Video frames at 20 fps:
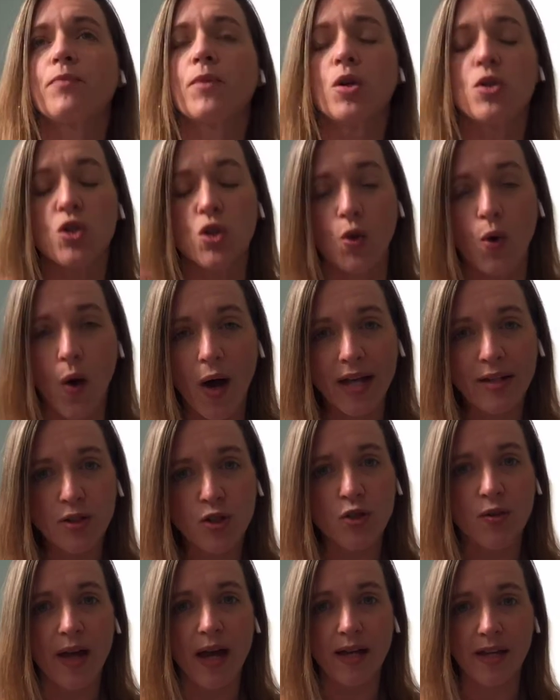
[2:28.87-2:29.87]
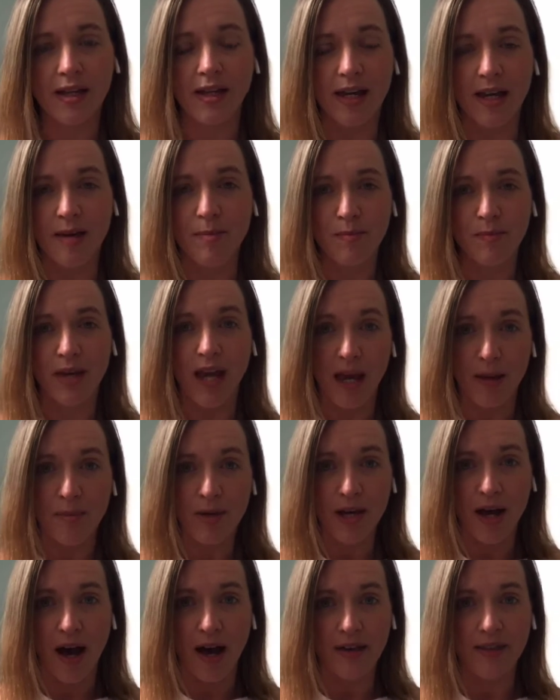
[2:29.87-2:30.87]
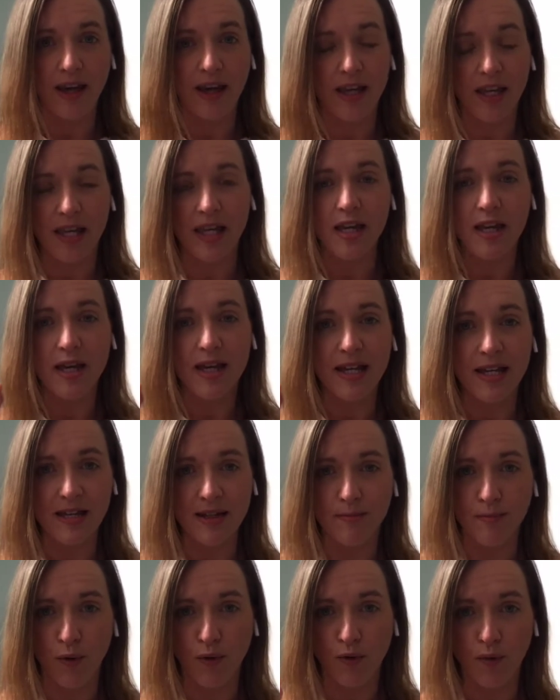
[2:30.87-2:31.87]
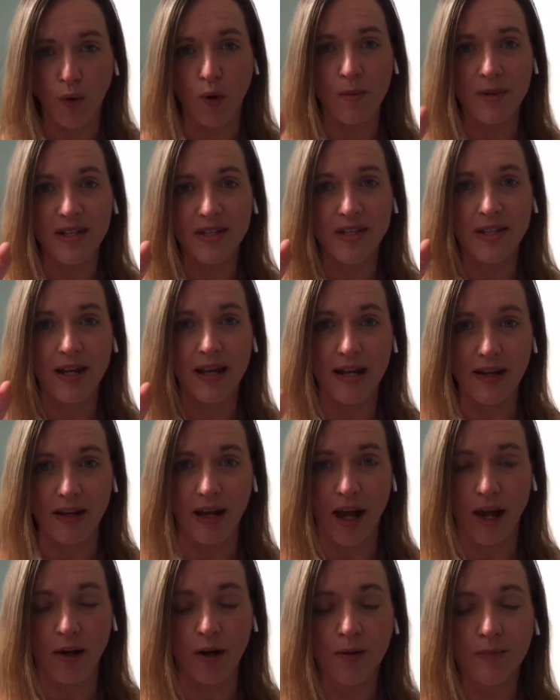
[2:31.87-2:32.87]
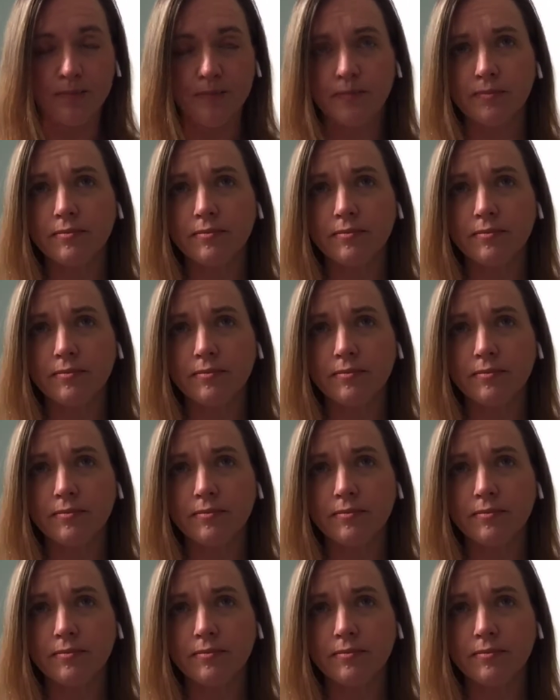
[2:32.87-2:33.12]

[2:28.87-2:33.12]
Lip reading: So go ahead and do that key KPI, that key performance indicator.